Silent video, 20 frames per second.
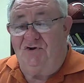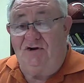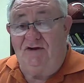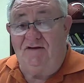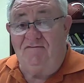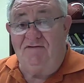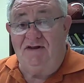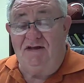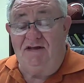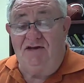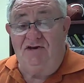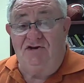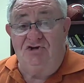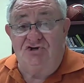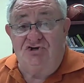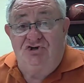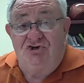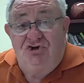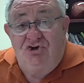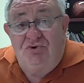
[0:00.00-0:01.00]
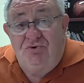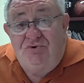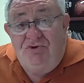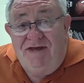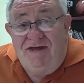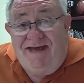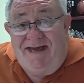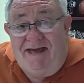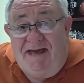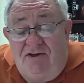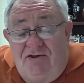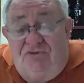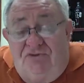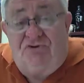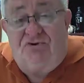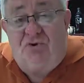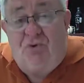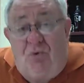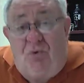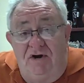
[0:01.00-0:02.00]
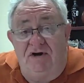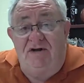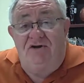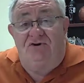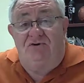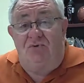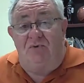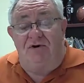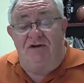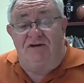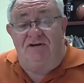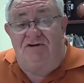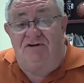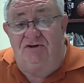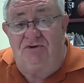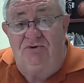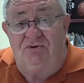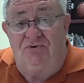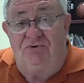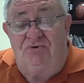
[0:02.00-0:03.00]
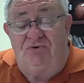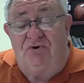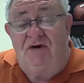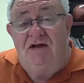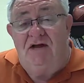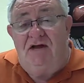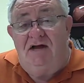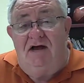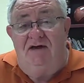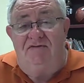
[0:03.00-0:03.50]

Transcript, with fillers: Good evening. It is June the 8th, 2022,